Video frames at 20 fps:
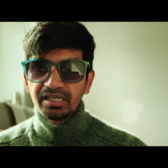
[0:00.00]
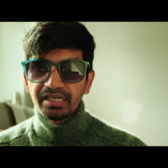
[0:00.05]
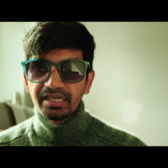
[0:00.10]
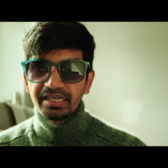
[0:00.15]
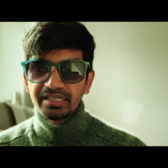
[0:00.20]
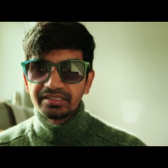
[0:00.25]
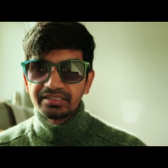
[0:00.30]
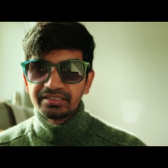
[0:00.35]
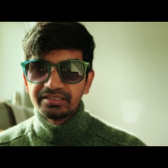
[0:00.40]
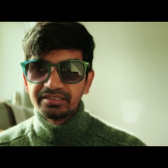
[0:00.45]

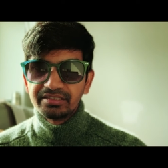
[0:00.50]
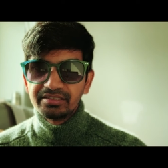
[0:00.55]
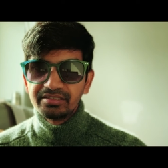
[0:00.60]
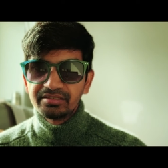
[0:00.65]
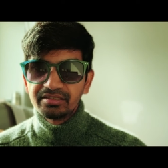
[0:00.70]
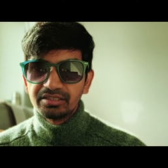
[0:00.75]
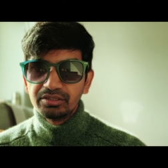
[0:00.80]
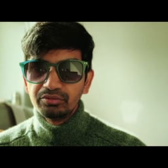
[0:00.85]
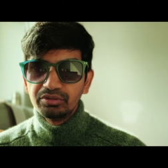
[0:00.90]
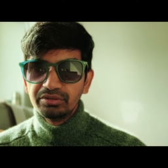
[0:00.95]
and it
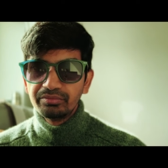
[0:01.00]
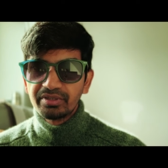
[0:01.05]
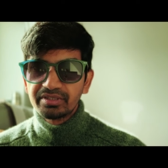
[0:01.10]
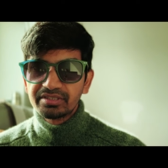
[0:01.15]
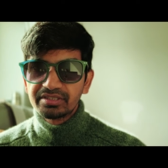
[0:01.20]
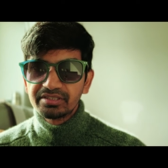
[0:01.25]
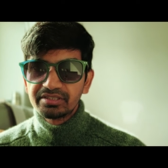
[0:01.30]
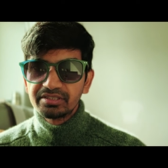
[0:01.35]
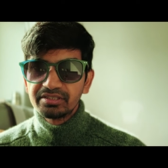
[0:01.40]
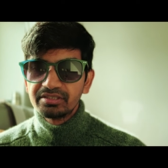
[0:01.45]
is
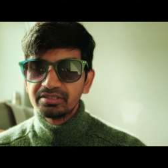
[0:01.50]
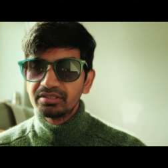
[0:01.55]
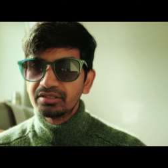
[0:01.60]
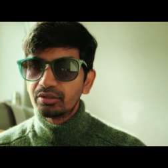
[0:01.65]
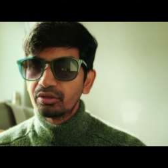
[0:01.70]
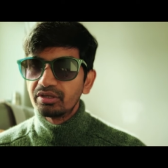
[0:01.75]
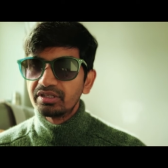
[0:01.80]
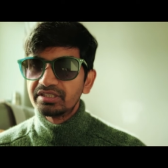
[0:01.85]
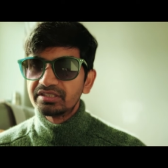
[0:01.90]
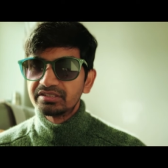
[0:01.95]
University
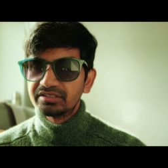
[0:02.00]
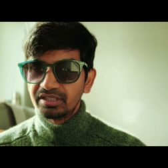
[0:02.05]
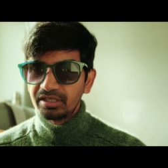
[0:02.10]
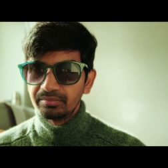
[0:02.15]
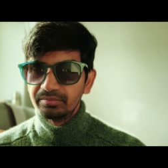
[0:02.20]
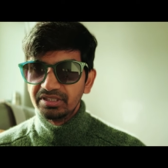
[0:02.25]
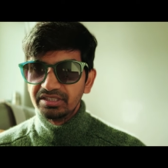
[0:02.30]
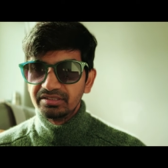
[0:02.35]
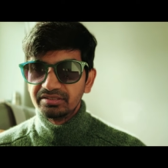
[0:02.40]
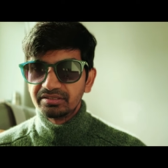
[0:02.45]
College
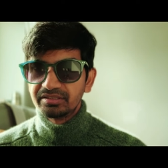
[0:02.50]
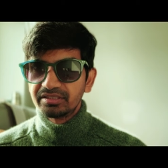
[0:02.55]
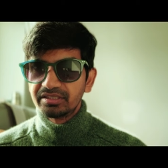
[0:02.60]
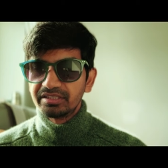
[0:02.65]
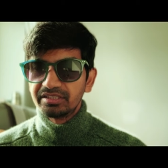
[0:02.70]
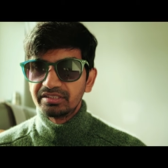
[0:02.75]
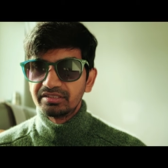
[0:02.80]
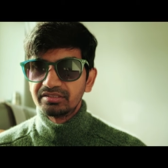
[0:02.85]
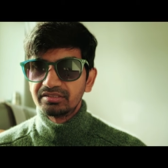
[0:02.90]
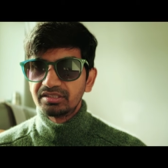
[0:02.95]
Dublin
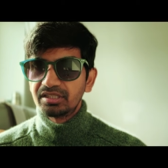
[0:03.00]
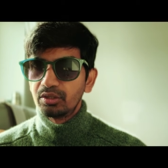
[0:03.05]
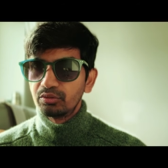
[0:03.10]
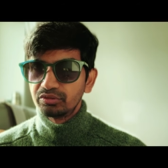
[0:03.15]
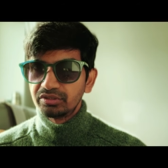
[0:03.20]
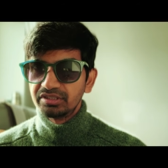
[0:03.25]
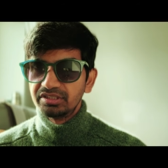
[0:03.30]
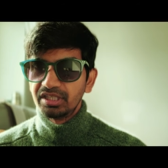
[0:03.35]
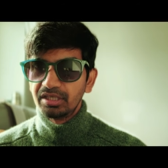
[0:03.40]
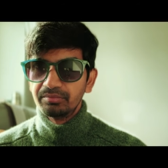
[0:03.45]
in
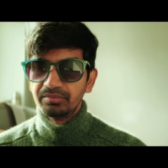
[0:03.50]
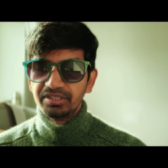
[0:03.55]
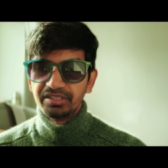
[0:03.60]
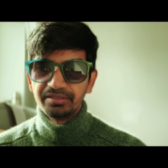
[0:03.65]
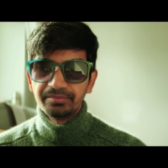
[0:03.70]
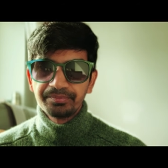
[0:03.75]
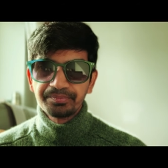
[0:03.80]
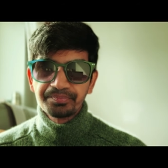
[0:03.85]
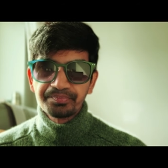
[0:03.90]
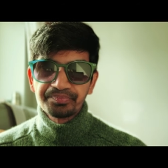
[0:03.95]
County
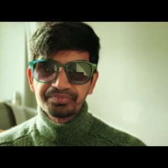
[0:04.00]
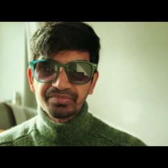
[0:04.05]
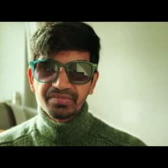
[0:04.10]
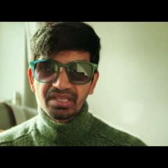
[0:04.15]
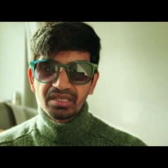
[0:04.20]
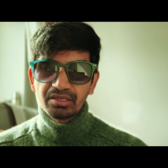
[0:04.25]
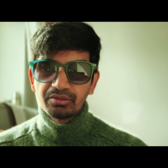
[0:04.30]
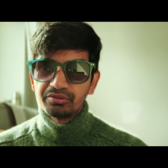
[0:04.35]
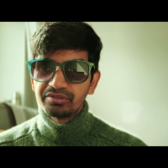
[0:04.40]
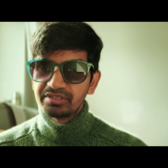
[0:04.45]
Dublin,
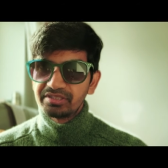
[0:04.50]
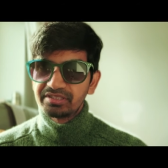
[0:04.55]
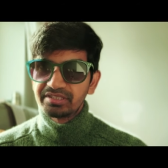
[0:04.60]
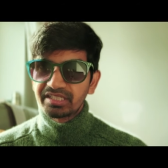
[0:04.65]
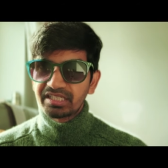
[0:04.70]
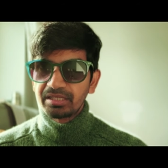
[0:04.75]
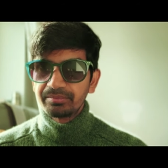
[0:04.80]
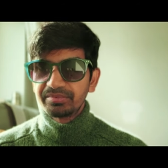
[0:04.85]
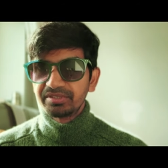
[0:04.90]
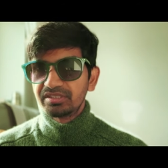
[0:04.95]
which is the
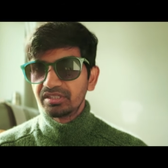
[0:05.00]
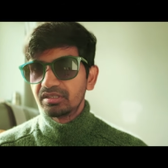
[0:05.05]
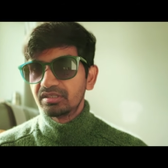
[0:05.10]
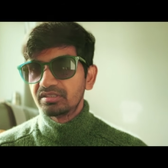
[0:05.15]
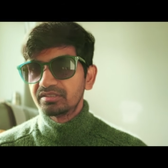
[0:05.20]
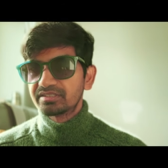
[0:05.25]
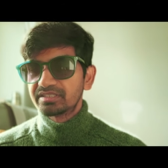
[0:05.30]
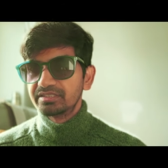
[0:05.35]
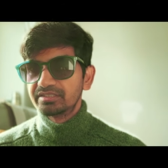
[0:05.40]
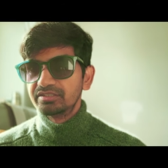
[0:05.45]

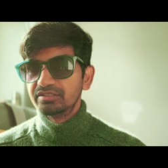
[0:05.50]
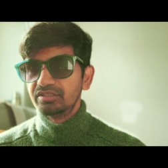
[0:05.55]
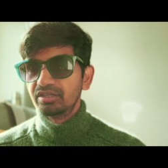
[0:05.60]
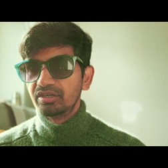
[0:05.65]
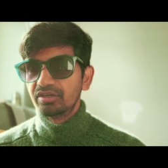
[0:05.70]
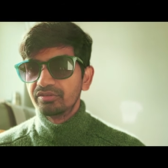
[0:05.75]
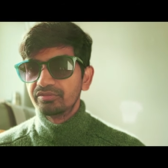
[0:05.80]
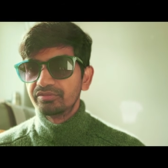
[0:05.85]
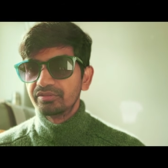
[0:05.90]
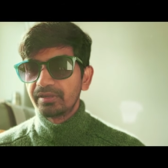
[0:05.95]
capital city
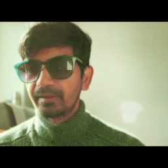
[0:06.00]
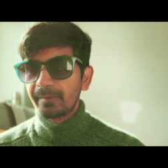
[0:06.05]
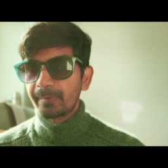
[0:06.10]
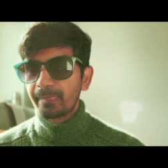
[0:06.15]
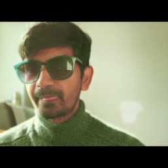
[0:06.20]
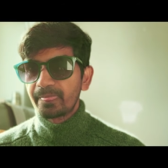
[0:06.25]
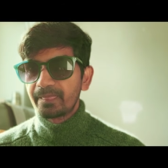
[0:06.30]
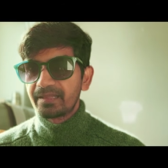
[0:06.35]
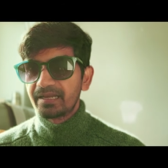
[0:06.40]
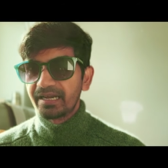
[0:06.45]
of
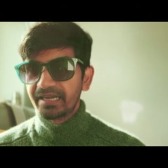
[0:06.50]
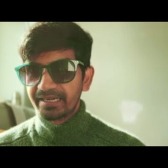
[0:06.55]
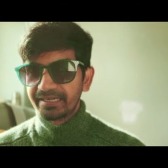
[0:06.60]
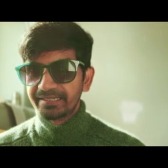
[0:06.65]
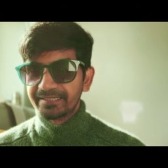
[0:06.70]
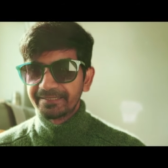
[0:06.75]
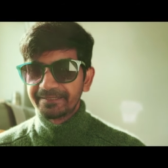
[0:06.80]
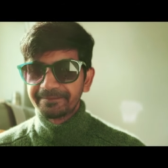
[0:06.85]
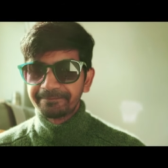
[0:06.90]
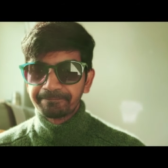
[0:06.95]

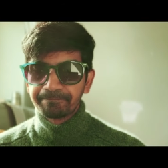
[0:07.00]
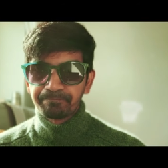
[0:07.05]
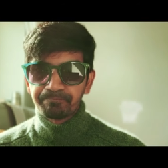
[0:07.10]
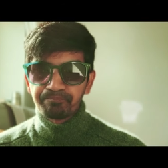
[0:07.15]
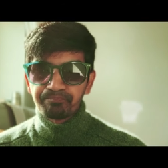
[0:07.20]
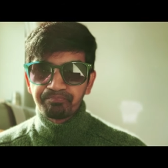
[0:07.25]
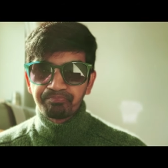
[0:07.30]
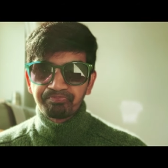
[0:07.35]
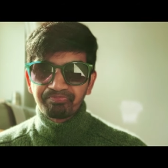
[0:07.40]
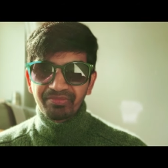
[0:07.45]
Ireland.
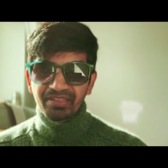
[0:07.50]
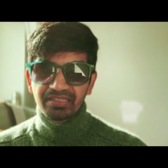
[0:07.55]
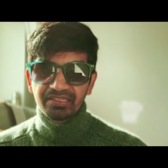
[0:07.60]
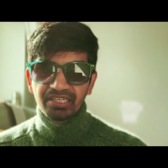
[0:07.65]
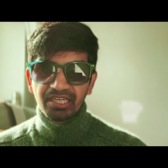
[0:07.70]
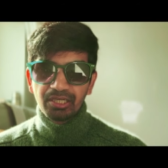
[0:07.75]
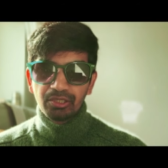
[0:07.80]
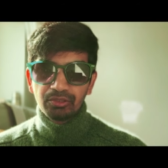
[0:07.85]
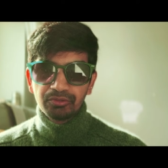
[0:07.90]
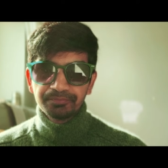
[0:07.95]

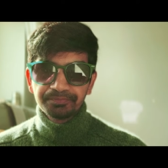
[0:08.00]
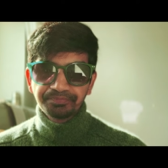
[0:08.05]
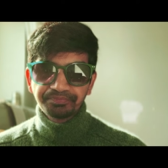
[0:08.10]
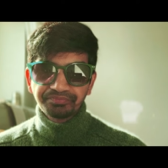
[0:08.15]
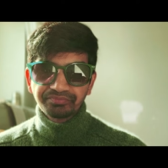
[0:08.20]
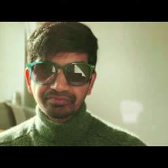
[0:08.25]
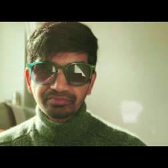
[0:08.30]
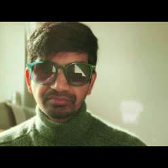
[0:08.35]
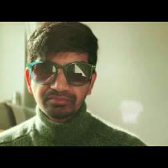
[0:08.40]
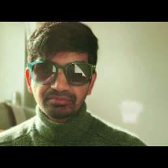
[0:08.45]
Now,
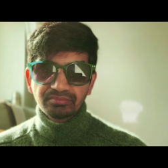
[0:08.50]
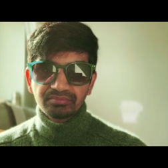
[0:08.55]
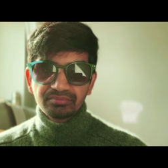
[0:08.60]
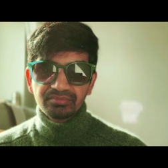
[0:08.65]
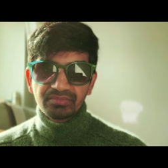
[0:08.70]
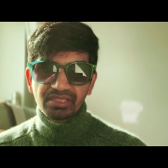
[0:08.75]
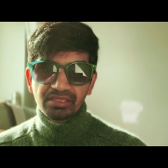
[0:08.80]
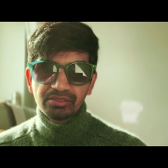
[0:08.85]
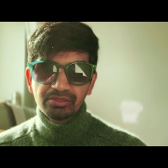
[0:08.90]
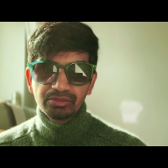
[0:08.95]

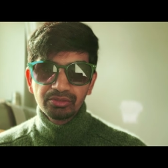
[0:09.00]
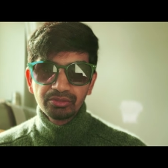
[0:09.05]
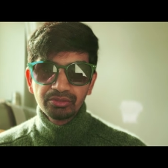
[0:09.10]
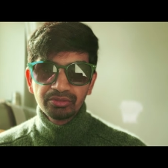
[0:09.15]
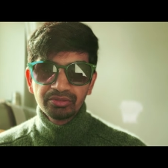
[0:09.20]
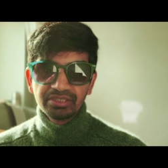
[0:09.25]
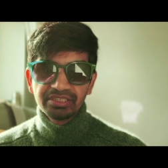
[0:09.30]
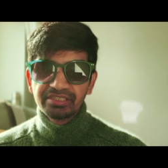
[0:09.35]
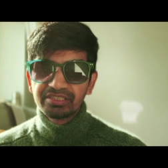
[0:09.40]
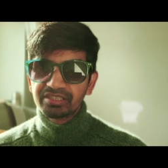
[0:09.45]

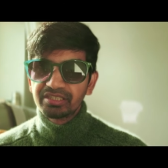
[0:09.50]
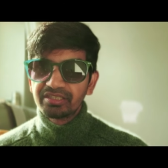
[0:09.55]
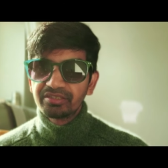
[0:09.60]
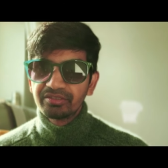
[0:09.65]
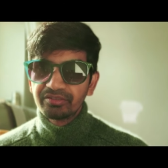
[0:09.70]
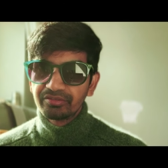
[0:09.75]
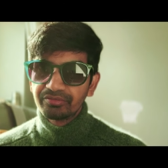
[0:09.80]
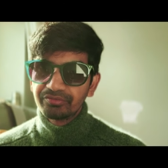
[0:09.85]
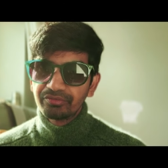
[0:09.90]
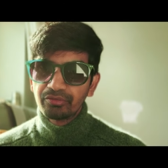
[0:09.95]
so it's
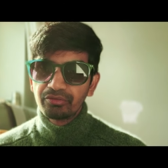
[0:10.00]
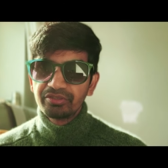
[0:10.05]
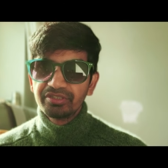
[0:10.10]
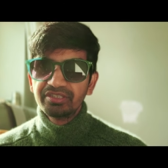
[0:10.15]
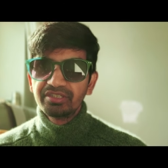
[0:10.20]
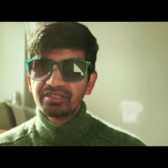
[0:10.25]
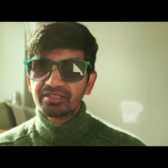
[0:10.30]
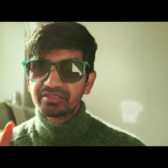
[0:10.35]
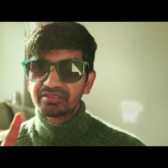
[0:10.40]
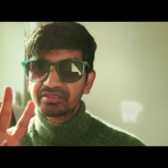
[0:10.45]
a
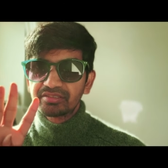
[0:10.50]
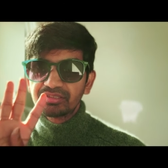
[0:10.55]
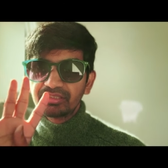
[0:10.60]
4-year